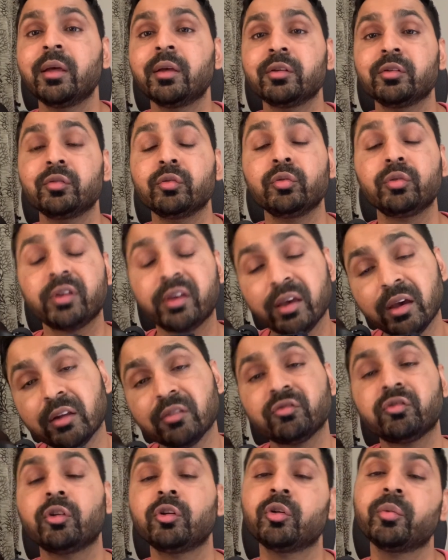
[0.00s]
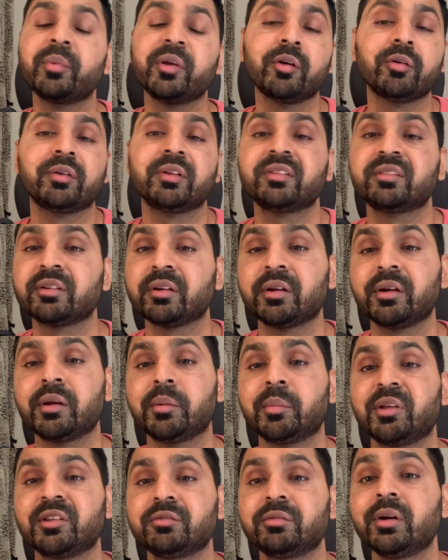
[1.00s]
You can follow me on Instagram
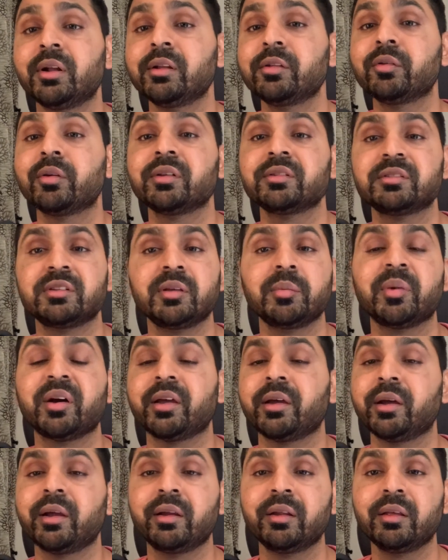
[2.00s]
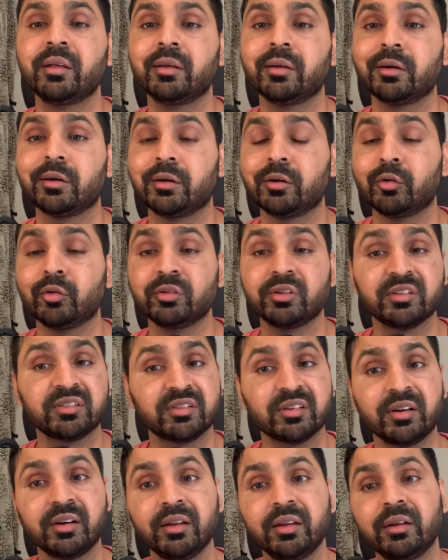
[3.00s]
as well. You can see my ID on the
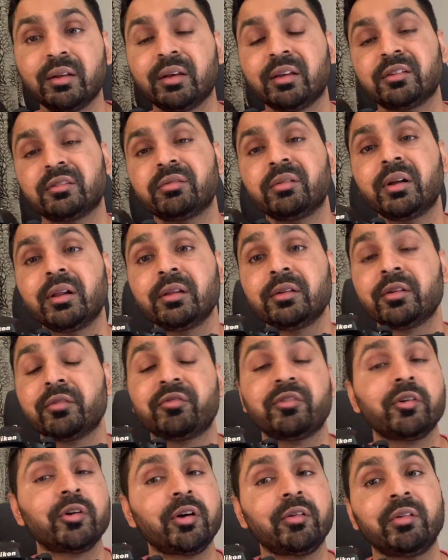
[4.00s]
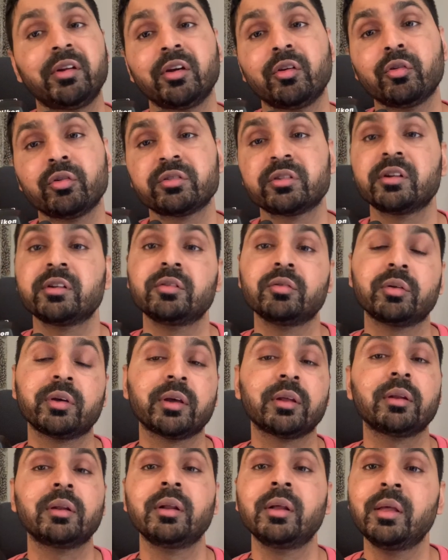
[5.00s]
screen as well. If you have any question, you
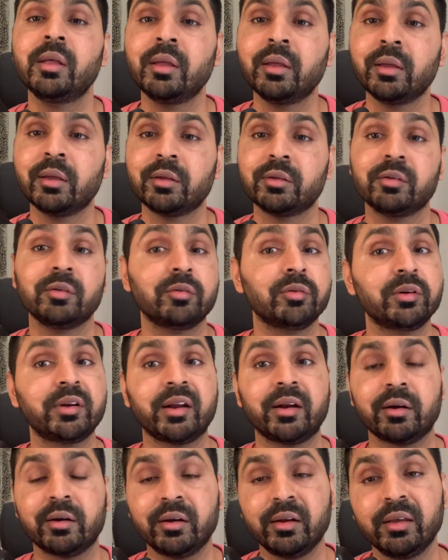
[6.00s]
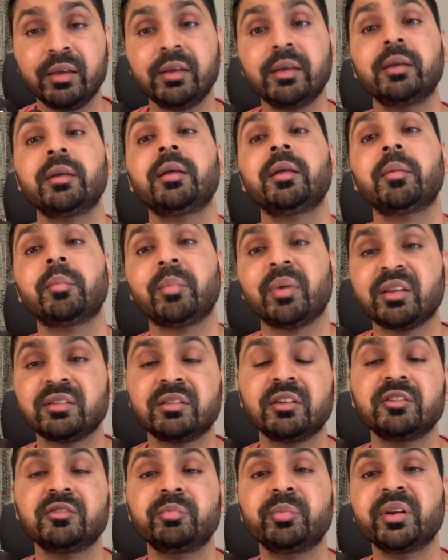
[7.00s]
can directly
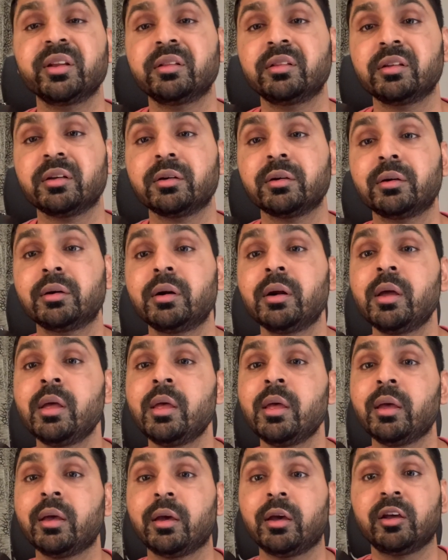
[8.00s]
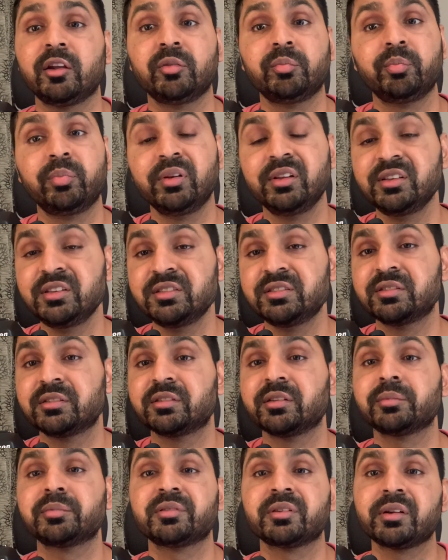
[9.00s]
message me there. And please
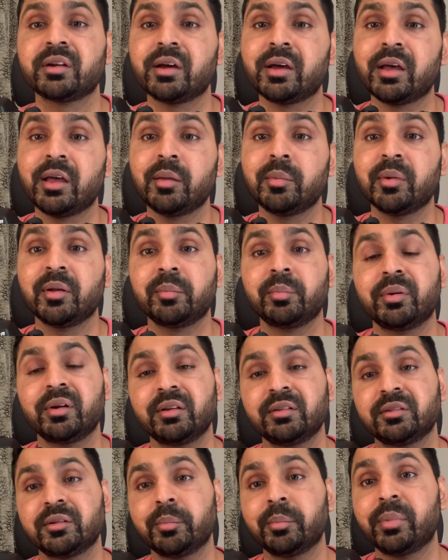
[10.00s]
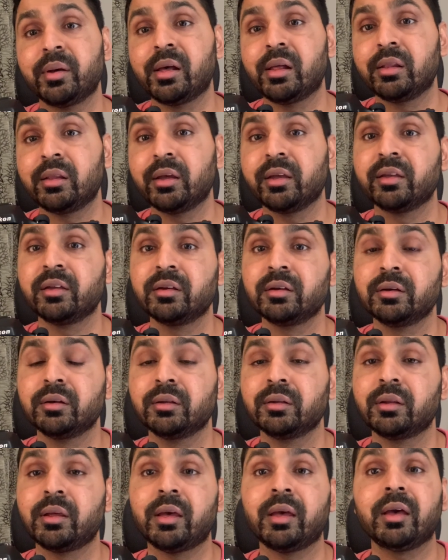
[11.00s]
subscribe and press the bell
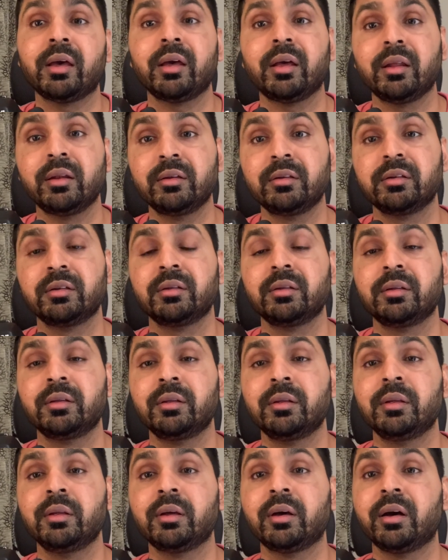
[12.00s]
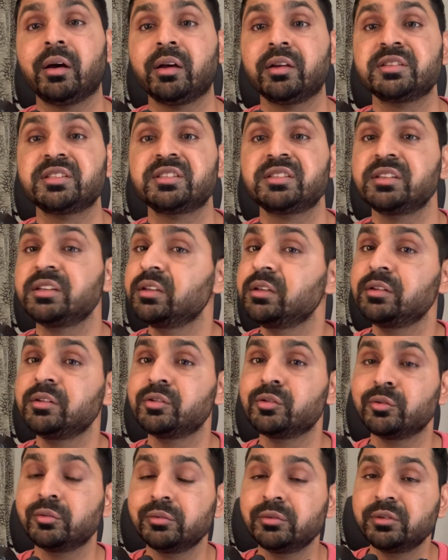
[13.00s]
icon, and I see
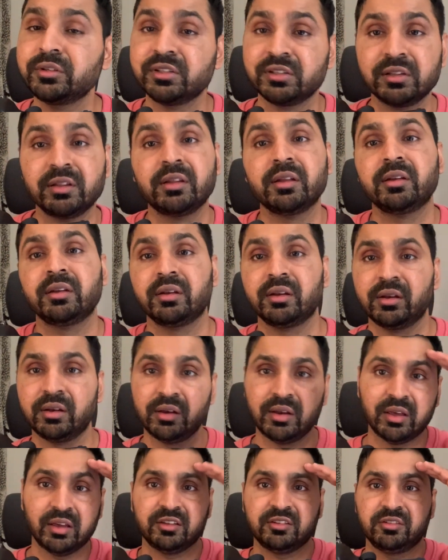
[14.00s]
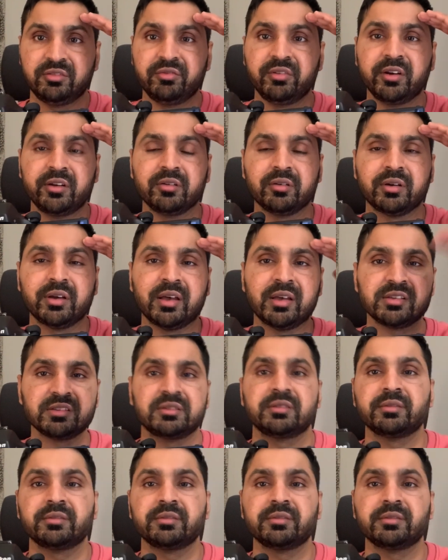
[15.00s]
you in the next video guys.